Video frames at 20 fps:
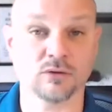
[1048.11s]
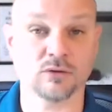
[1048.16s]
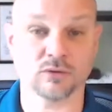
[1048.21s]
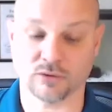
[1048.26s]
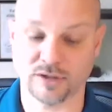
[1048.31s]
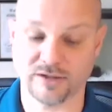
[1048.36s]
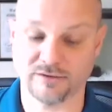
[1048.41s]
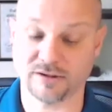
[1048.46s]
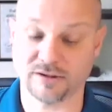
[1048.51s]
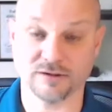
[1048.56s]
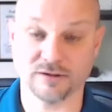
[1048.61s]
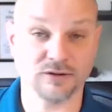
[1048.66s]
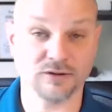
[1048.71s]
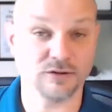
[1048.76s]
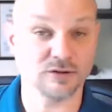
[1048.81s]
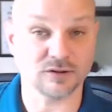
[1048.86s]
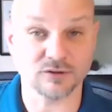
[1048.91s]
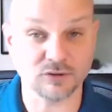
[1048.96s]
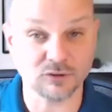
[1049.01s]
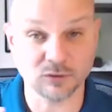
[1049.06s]
or even you
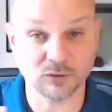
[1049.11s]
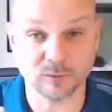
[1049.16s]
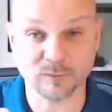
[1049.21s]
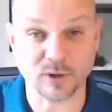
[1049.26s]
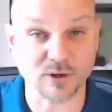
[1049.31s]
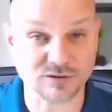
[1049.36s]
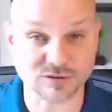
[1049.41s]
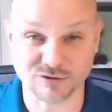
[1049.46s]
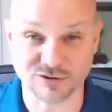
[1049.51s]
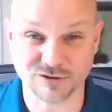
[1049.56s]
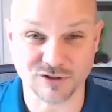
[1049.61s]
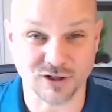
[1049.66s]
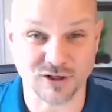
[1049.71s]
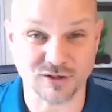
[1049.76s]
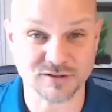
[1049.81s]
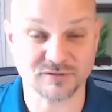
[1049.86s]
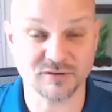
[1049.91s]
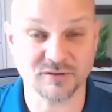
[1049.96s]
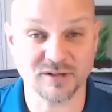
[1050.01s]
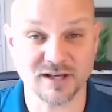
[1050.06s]
could do personal
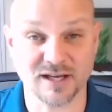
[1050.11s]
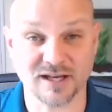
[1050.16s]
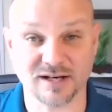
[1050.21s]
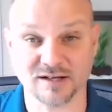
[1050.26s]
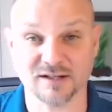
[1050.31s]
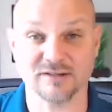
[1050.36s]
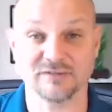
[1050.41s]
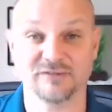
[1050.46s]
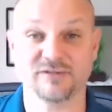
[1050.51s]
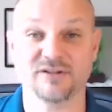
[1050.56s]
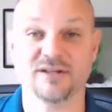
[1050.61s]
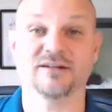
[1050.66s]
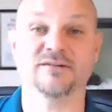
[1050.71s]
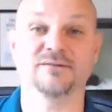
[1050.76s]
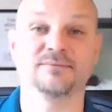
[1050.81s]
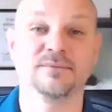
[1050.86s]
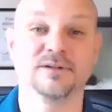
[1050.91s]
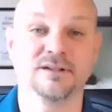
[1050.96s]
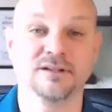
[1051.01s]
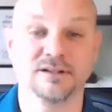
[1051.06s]
calls if you had
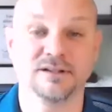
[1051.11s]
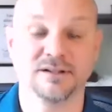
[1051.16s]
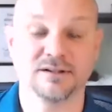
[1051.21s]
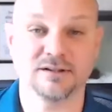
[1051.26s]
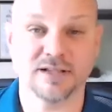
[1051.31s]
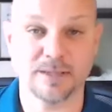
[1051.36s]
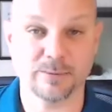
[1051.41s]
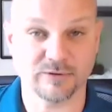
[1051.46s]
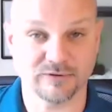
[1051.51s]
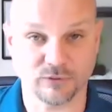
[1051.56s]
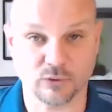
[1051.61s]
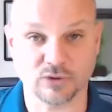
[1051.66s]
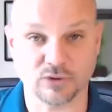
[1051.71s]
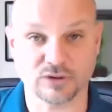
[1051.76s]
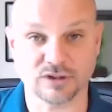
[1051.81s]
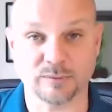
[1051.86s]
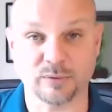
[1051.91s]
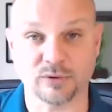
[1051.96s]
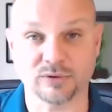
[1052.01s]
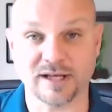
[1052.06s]
the labor force
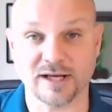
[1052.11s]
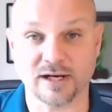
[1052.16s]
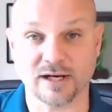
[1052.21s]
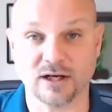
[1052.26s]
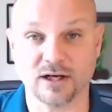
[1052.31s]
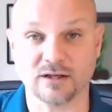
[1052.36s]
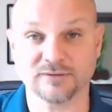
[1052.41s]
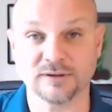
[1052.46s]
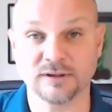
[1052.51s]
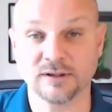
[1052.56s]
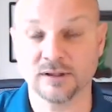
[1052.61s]
to pull that off,